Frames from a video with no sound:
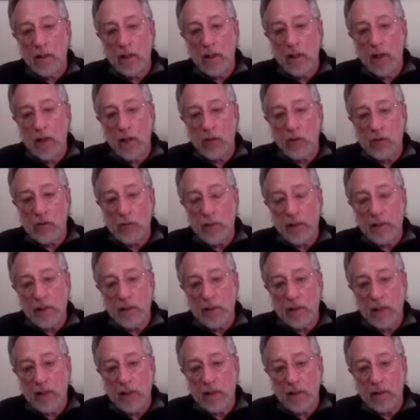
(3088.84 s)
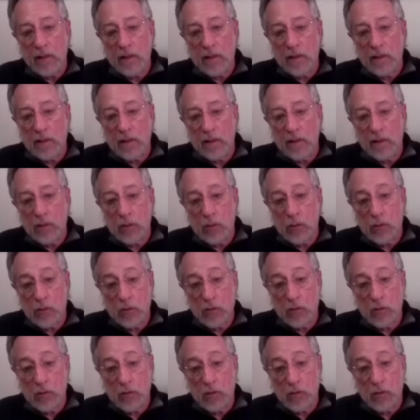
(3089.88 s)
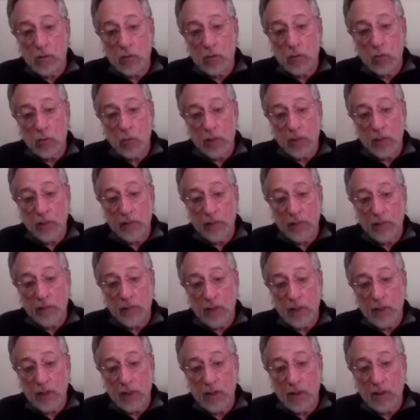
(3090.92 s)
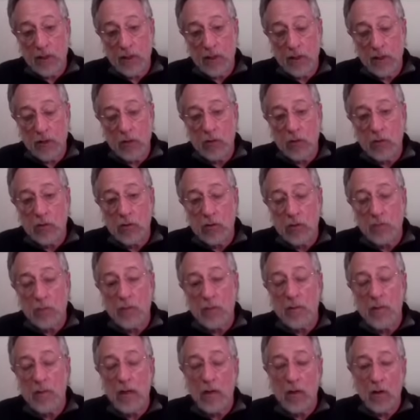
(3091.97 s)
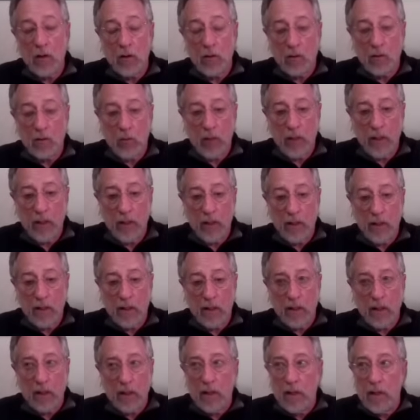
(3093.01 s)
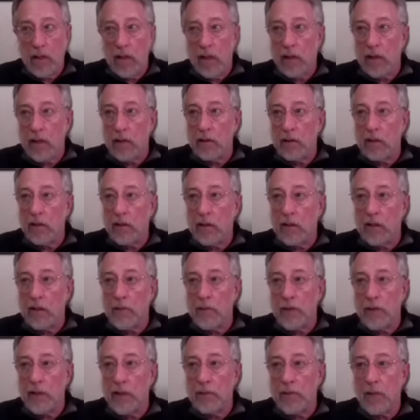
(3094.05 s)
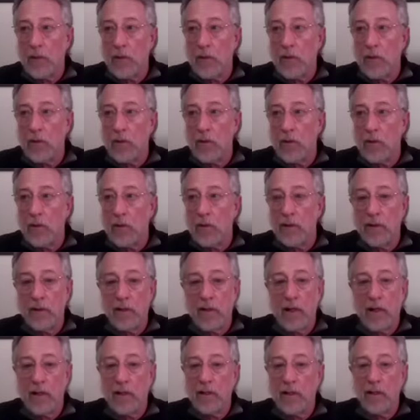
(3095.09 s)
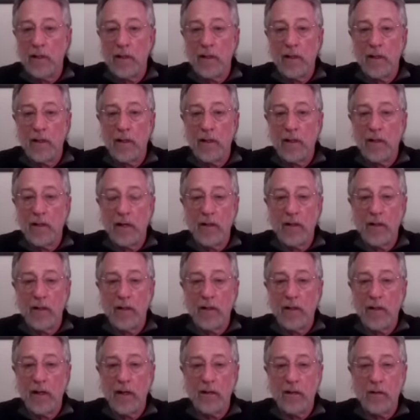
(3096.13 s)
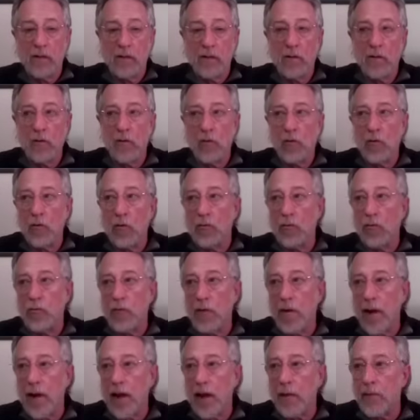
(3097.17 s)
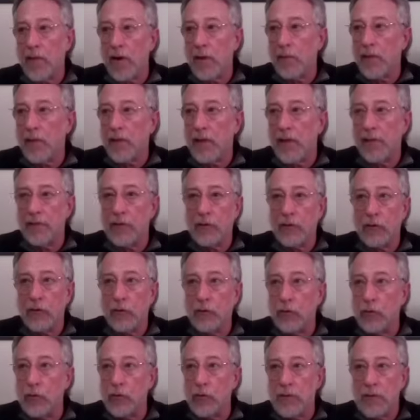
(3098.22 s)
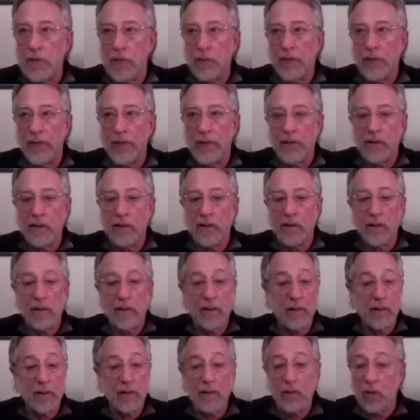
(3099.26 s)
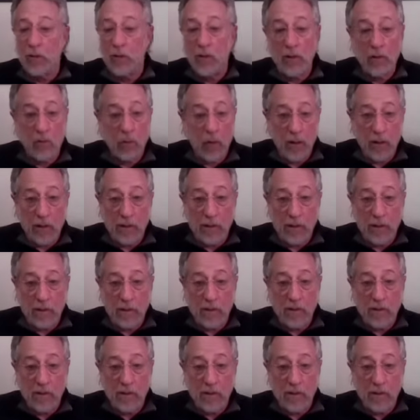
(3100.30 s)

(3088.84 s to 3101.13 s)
I was meditating, and this was in 2015. He shows up in my hallway, and I look at him and I'm going, and and and I I just go, I'm gonna have to do something, and I didn't know what it was.